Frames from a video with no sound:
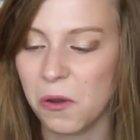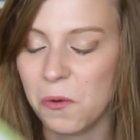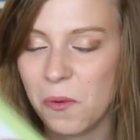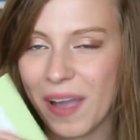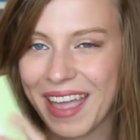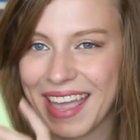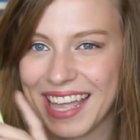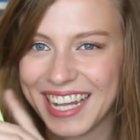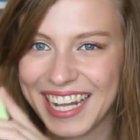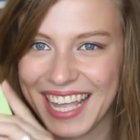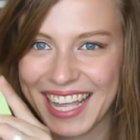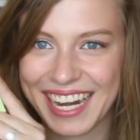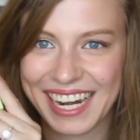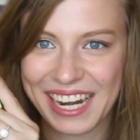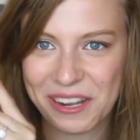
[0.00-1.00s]
Well,
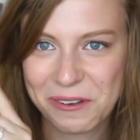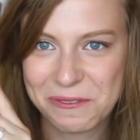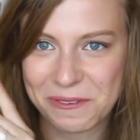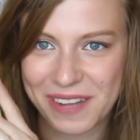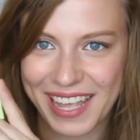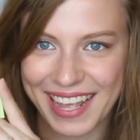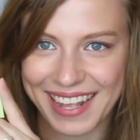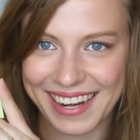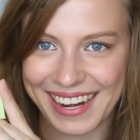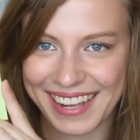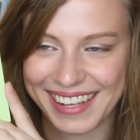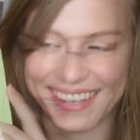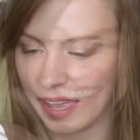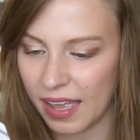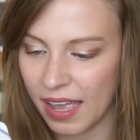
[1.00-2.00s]
hello,
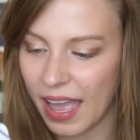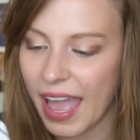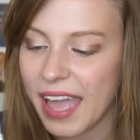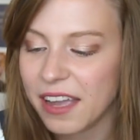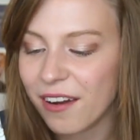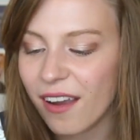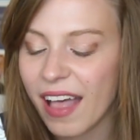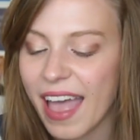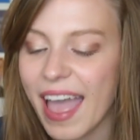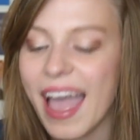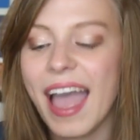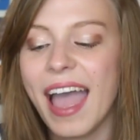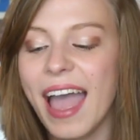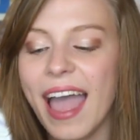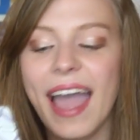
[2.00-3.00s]
Kayla. "Hey, girl,
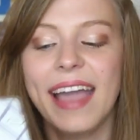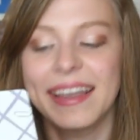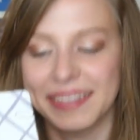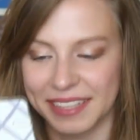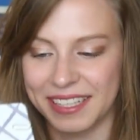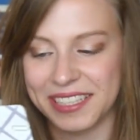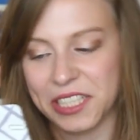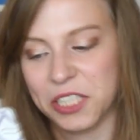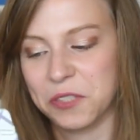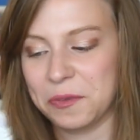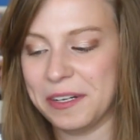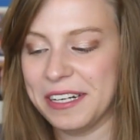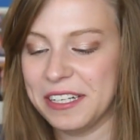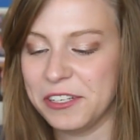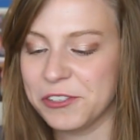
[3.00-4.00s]
hey! Just
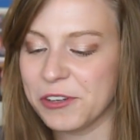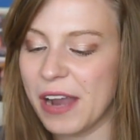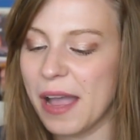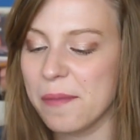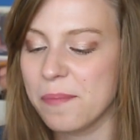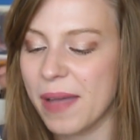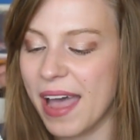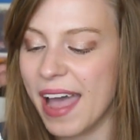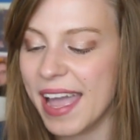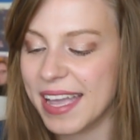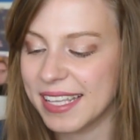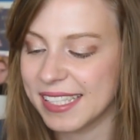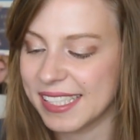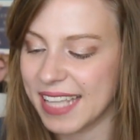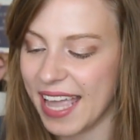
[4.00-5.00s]
wanted to drop by
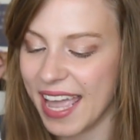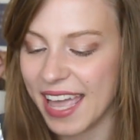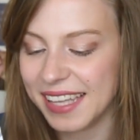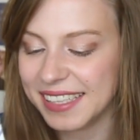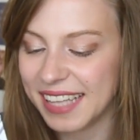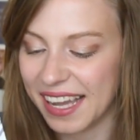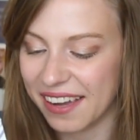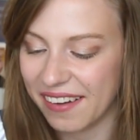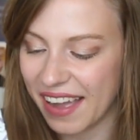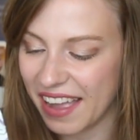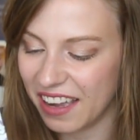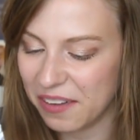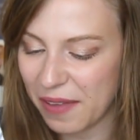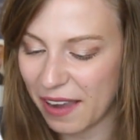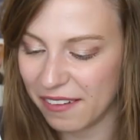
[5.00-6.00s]
and say hello. I
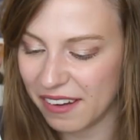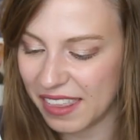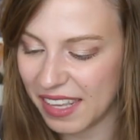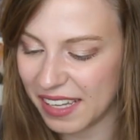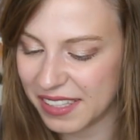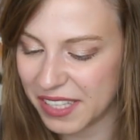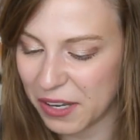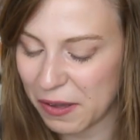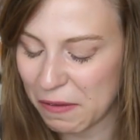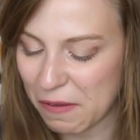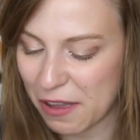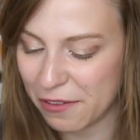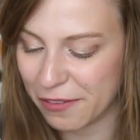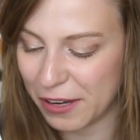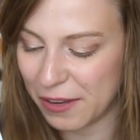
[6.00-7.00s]
hope everything is going
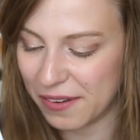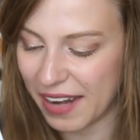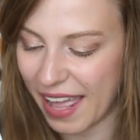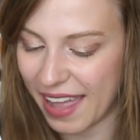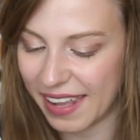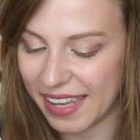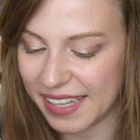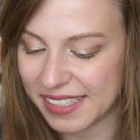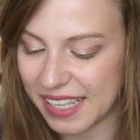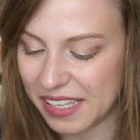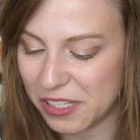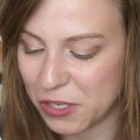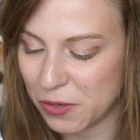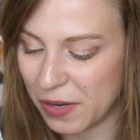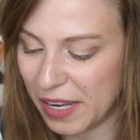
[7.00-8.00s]
well for you and Alex.
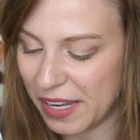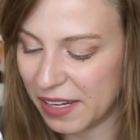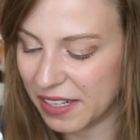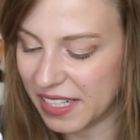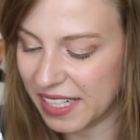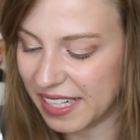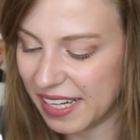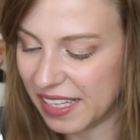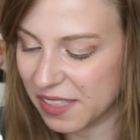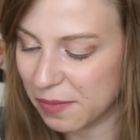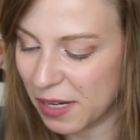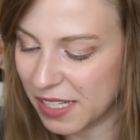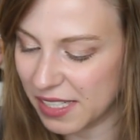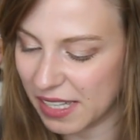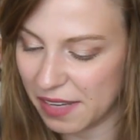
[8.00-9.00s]
Enjoy your goodies.
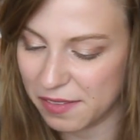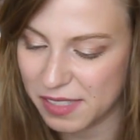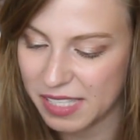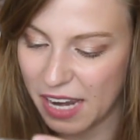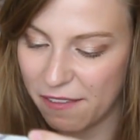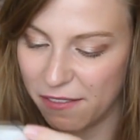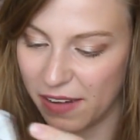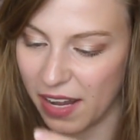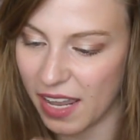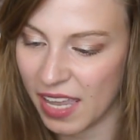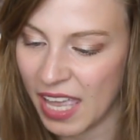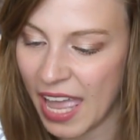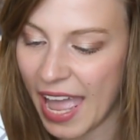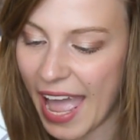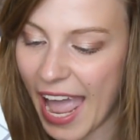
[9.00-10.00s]
Much love,
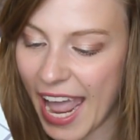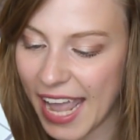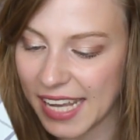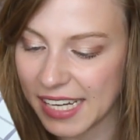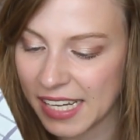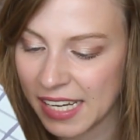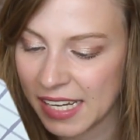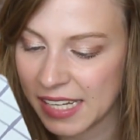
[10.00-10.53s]
Stephanie." At